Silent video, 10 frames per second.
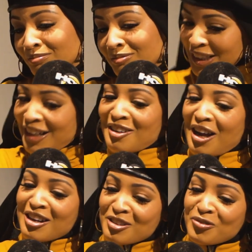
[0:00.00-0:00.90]
yeah, I
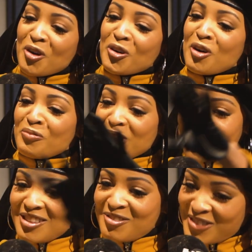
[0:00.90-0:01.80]
just felt complete
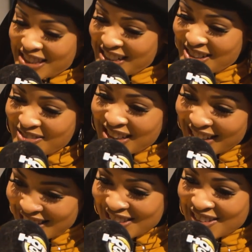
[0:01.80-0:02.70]
with it. I'm like,
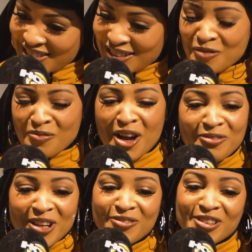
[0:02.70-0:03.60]
this is good. My
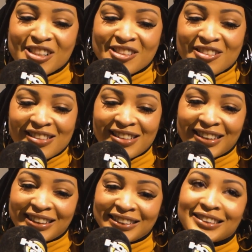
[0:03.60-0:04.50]
favorite.
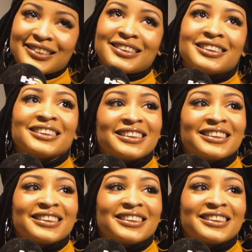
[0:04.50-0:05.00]
Mm.